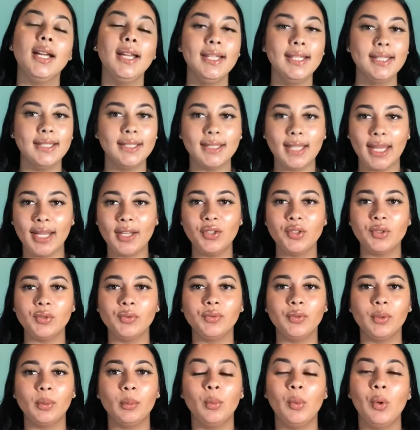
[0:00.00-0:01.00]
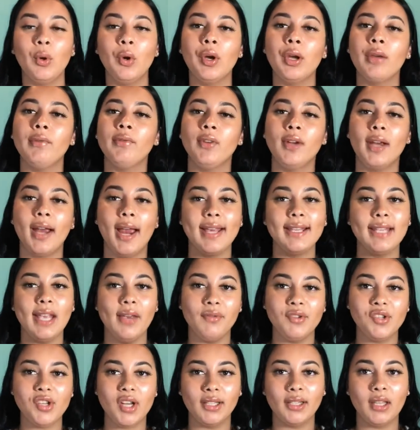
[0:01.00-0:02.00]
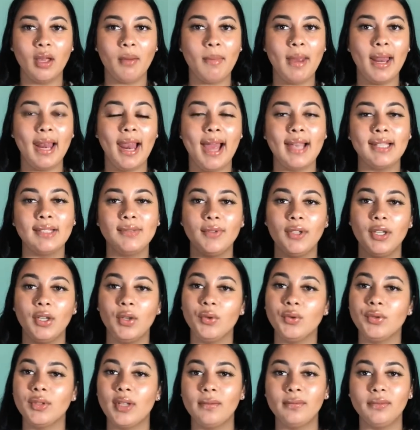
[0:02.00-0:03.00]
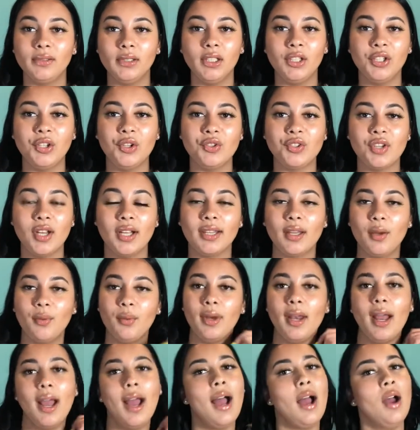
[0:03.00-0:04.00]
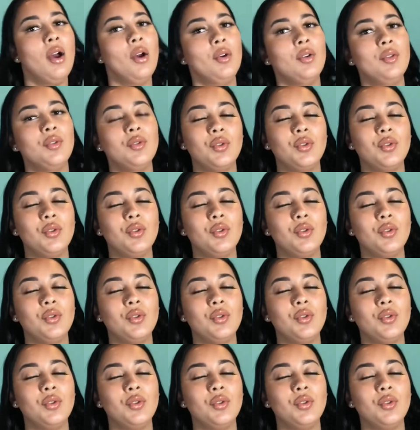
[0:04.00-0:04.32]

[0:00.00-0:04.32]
Stay tuned for more. If you guys haven't checked out my last video, definitely go check that one out.